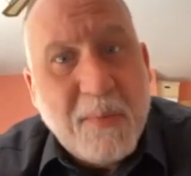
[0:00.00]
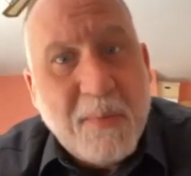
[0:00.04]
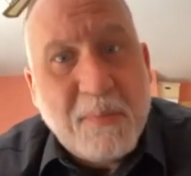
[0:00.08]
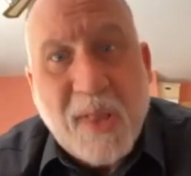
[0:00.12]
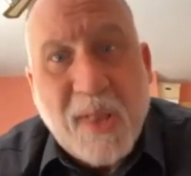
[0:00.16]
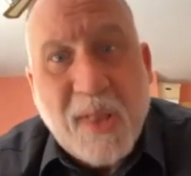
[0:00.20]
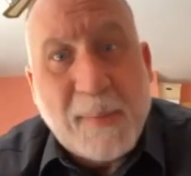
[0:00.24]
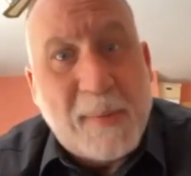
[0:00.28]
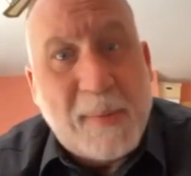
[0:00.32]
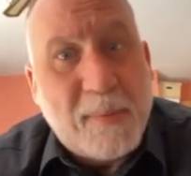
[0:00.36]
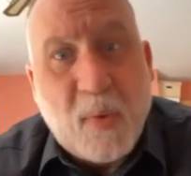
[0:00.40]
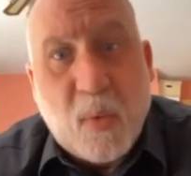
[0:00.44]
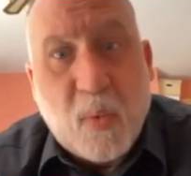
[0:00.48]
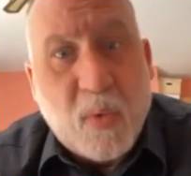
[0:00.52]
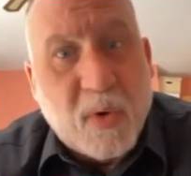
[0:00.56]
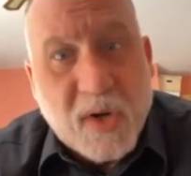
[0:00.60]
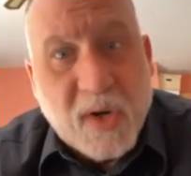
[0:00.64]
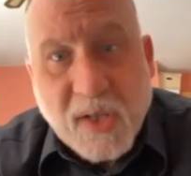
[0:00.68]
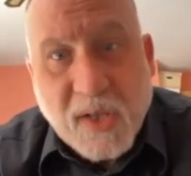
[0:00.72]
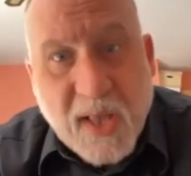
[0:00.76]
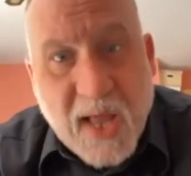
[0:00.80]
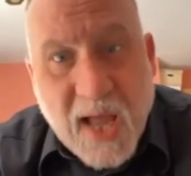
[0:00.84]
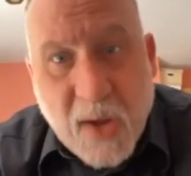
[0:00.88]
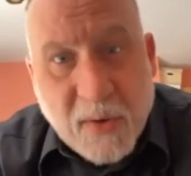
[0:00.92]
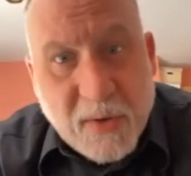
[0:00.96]
Black people weren't
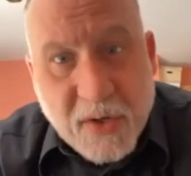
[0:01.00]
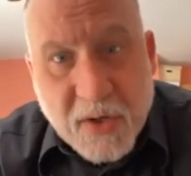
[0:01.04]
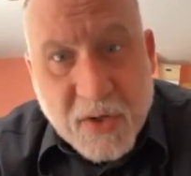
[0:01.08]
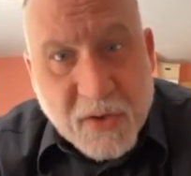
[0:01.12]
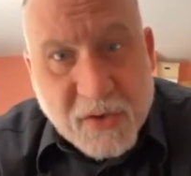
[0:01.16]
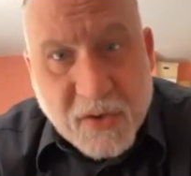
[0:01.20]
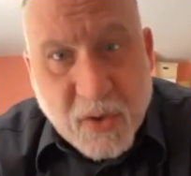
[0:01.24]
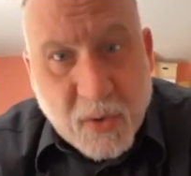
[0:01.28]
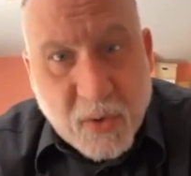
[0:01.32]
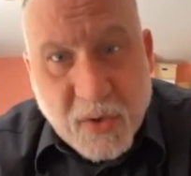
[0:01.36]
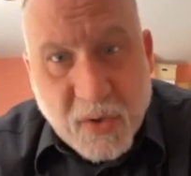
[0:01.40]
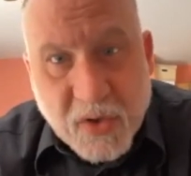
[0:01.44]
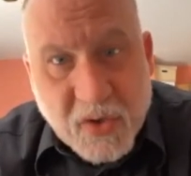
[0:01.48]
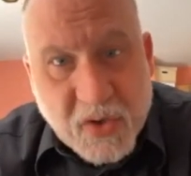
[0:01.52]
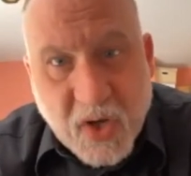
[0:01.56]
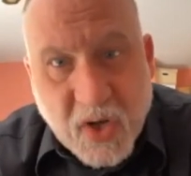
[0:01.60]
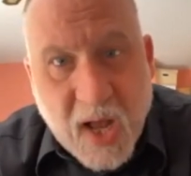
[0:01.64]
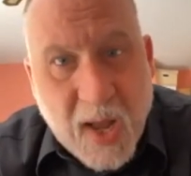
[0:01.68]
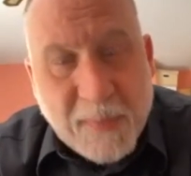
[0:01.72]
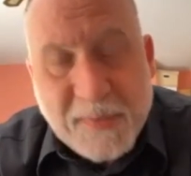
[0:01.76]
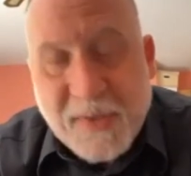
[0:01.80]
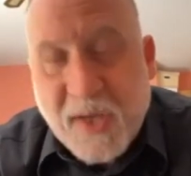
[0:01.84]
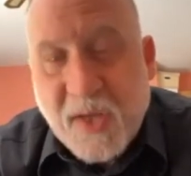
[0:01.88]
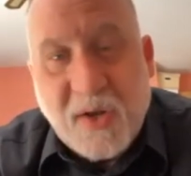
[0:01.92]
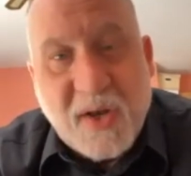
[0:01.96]
allowed into soda
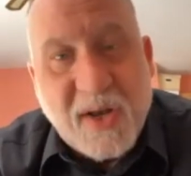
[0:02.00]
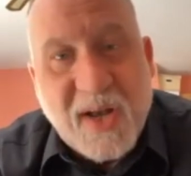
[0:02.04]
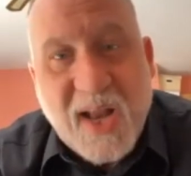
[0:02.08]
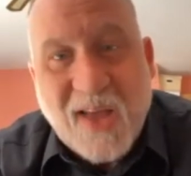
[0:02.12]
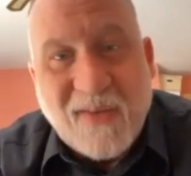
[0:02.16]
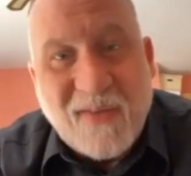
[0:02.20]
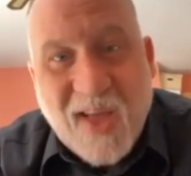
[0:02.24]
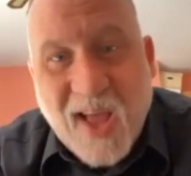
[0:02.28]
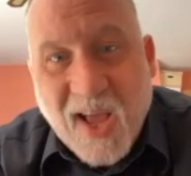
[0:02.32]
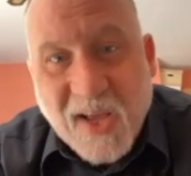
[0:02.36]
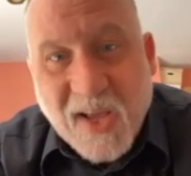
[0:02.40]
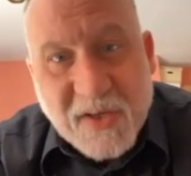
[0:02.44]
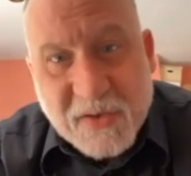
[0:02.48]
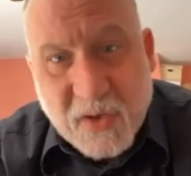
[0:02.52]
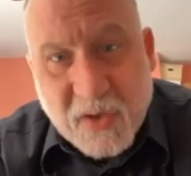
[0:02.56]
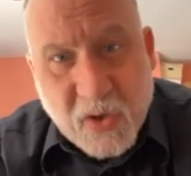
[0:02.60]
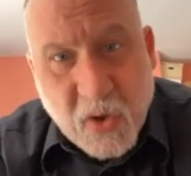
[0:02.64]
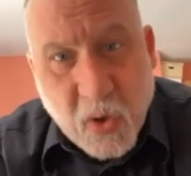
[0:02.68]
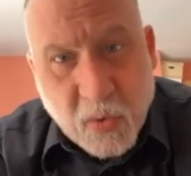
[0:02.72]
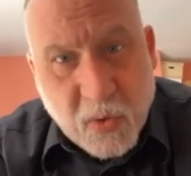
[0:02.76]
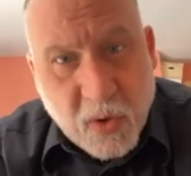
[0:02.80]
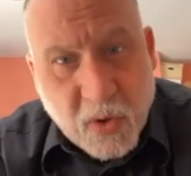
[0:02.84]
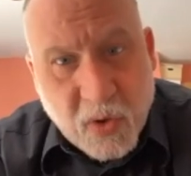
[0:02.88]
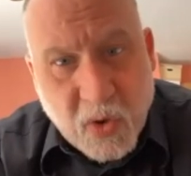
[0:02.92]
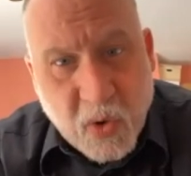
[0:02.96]
shops. They didn't have access to
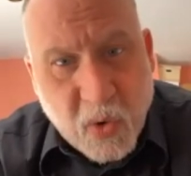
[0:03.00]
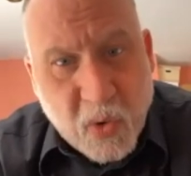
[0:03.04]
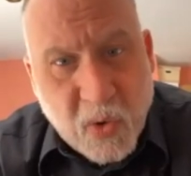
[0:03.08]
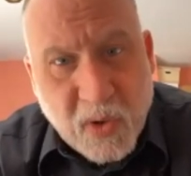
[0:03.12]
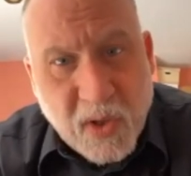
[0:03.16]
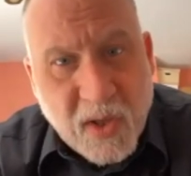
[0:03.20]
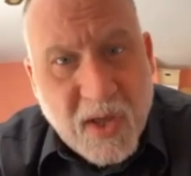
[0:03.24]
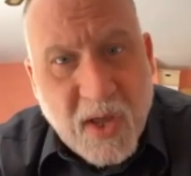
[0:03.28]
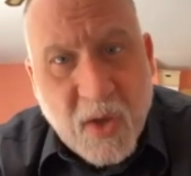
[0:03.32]
Coca-Cola.